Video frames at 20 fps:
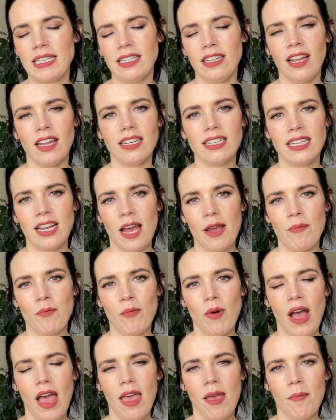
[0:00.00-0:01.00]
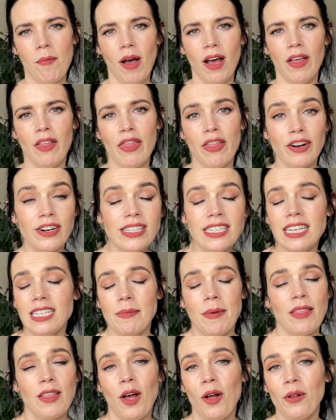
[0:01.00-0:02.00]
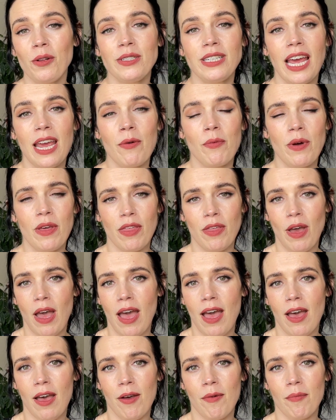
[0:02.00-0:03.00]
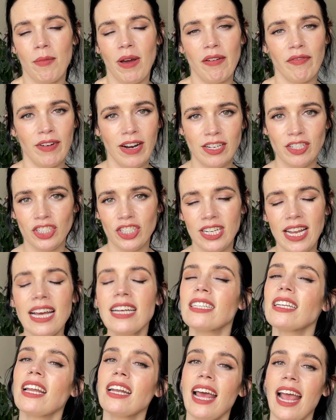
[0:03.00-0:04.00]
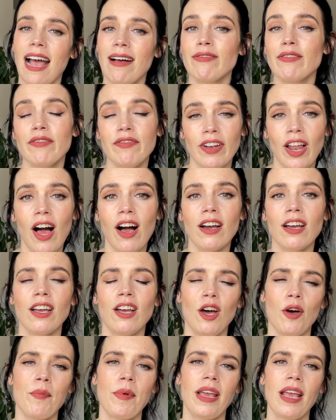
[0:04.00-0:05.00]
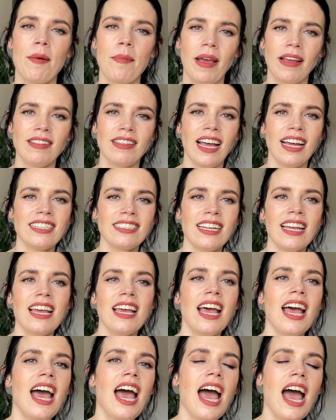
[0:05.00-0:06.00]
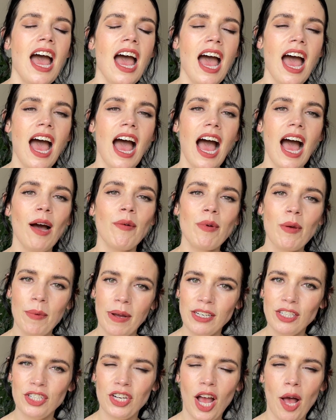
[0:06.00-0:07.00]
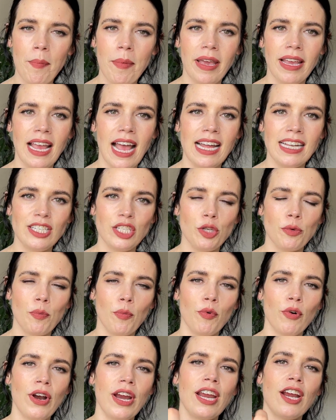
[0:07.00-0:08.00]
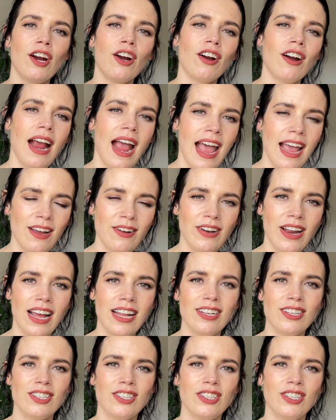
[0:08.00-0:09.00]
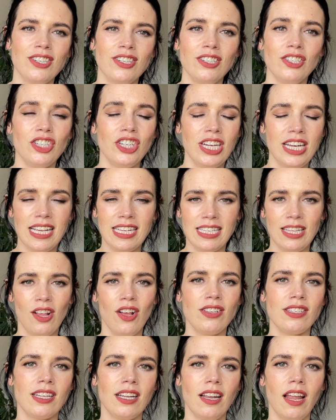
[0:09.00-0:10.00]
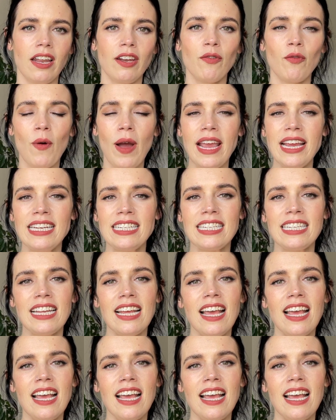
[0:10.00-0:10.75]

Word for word: a lot of time um, on Thursday, I spent the whole day with uh, my friend Jeanette, and I have a vlog coming about that. And we went shopping, and to bring her out, and she has lost a lot of weight